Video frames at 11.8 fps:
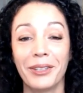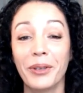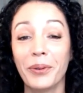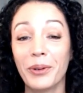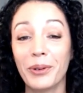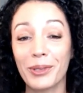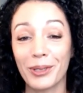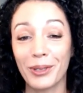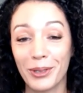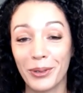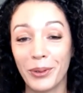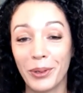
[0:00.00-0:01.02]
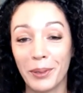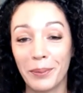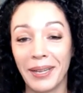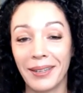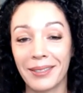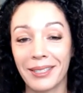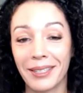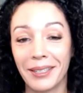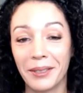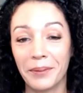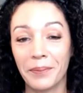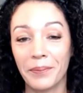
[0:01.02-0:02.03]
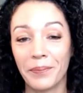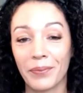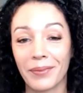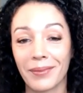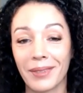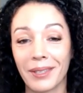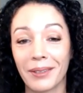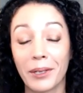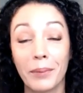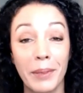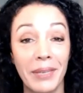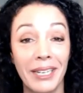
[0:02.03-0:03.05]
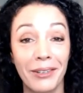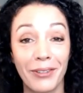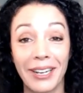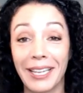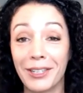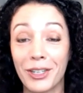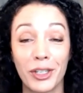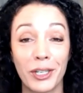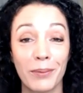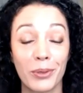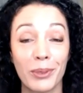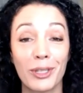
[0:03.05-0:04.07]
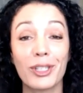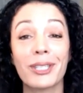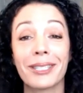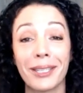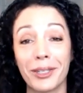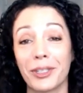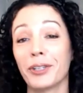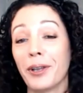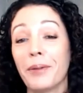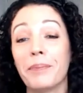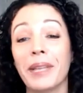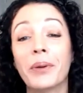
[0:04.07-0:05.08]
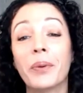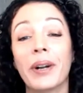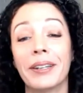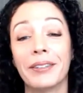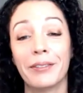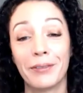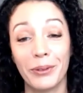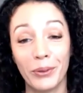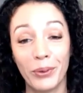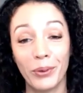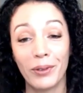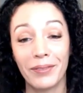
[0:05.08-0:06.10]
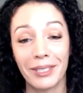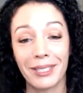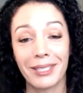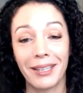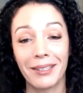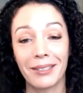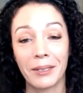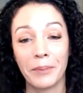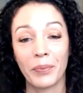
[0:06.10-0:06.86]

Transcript: You also talk about commitment in relationships, which is such a big one for all of us, and